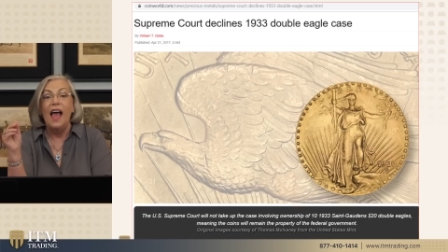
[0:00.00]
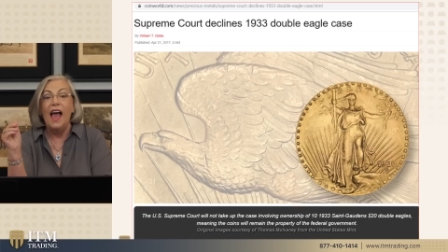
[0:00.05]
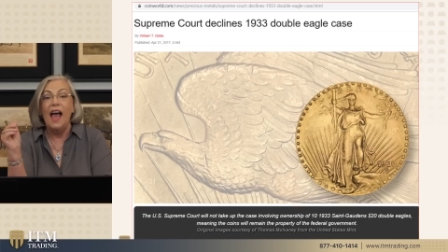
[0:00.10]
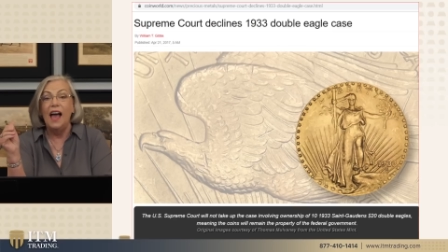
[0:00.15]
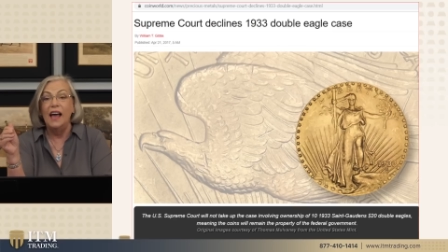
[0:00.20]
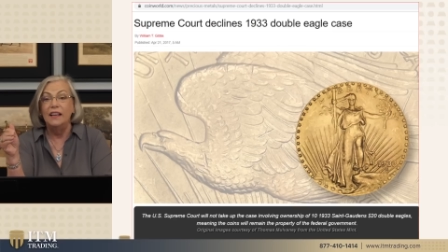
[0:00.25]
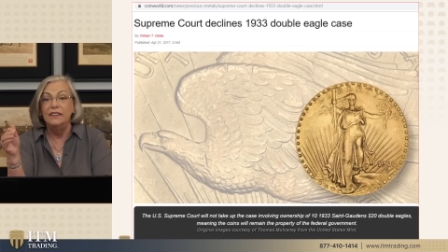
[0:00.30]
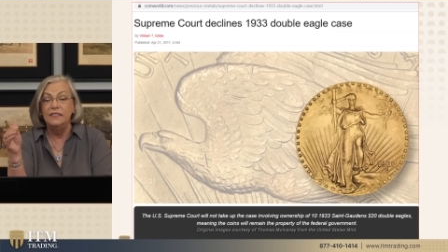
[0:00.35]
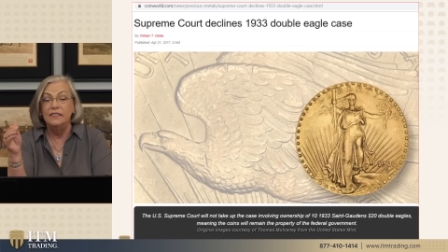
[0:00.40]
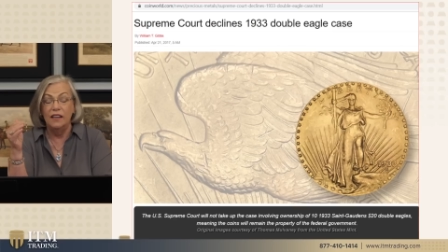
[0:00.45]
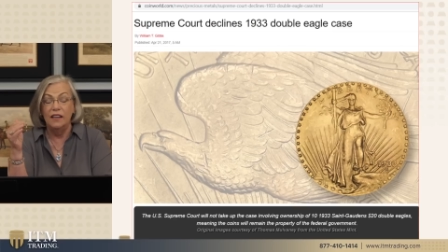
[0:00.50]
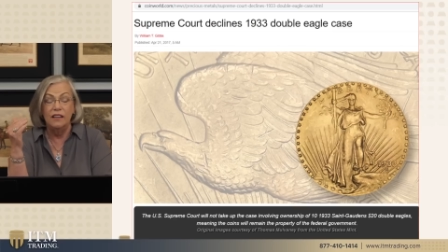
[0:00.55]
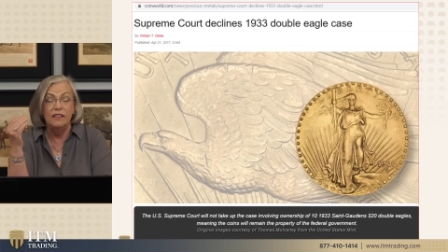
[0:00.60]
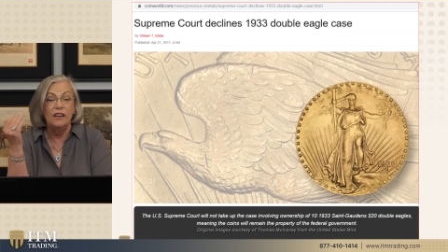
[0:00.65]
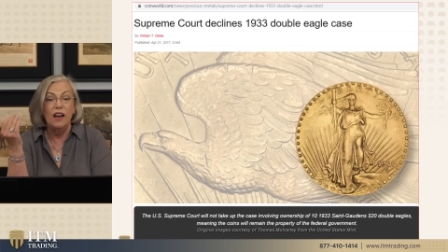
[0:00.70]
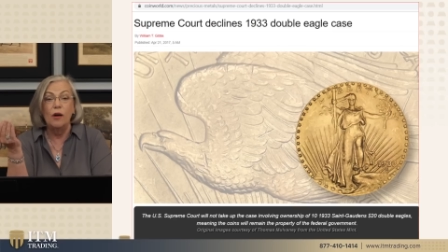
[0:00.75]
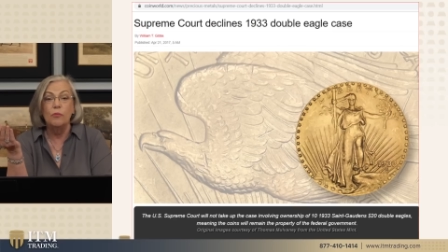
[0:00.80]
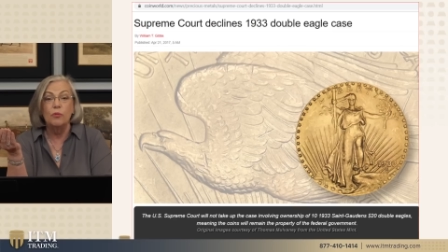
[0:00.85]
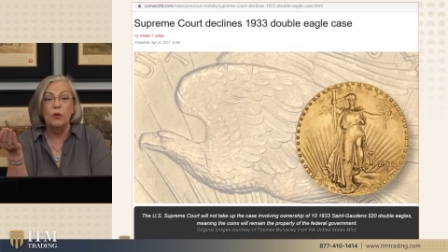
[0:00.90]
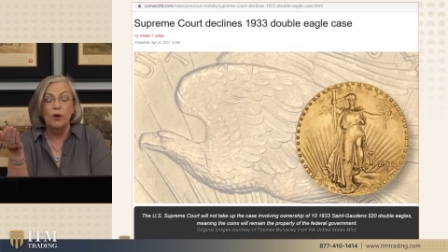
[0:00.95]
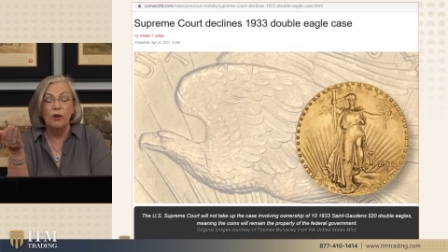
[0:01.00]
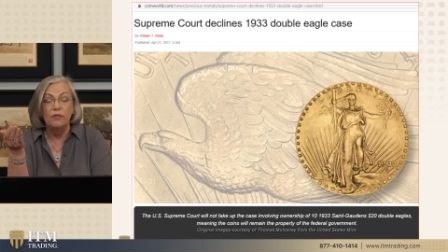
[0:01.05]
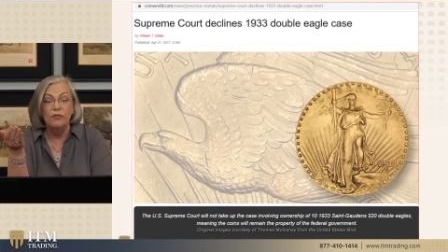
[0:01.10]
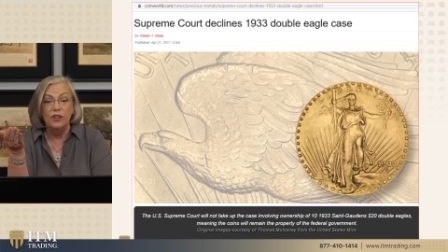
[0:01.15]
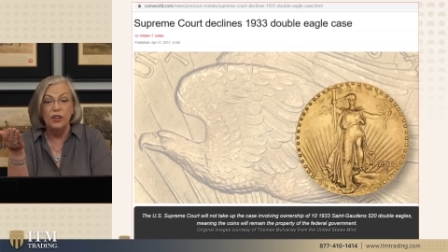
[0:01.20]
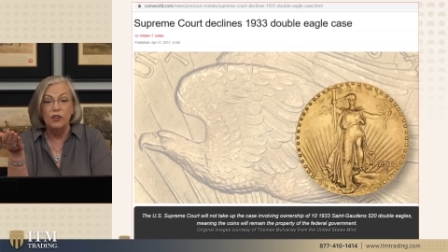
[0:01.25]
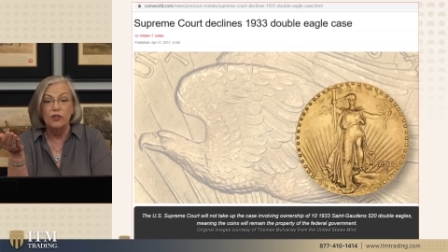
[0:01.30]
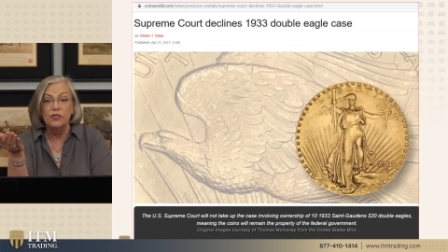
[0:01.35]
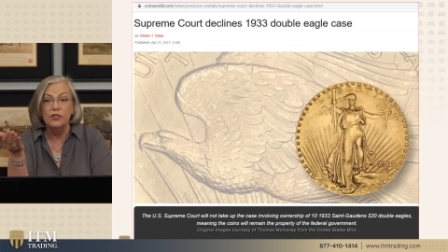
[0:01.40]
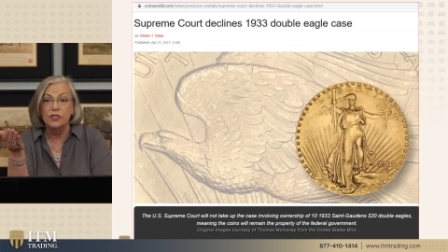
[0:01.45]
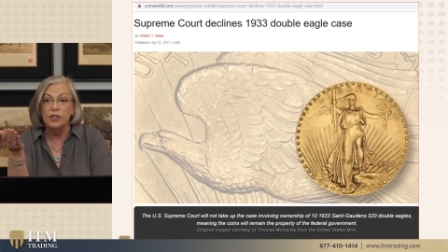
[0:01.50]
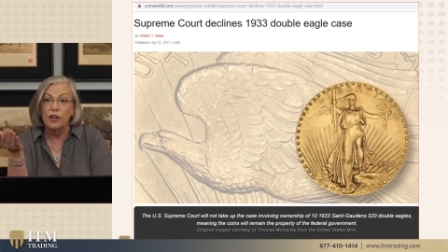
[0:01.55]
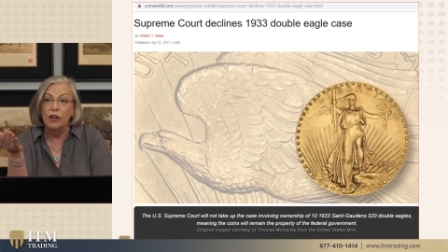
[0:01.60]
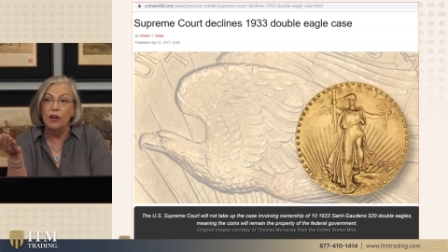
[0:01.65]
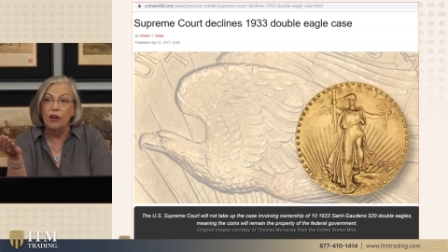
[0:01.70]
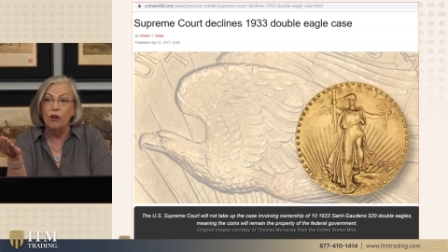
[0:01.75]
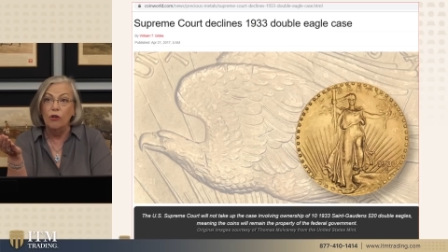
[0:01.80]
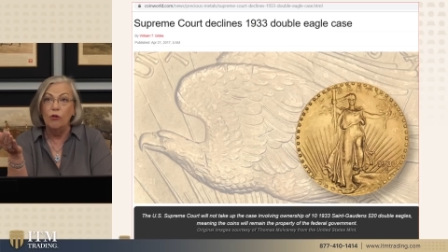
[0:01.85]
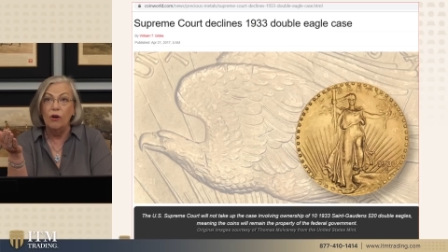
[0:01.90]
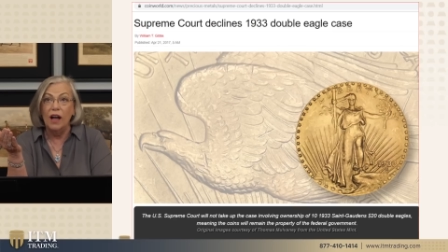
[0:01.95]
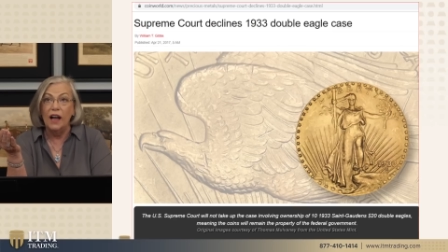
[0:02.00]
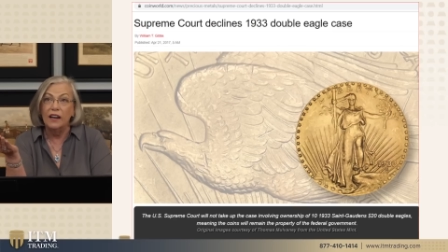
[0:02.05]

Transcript: And a number of years ago,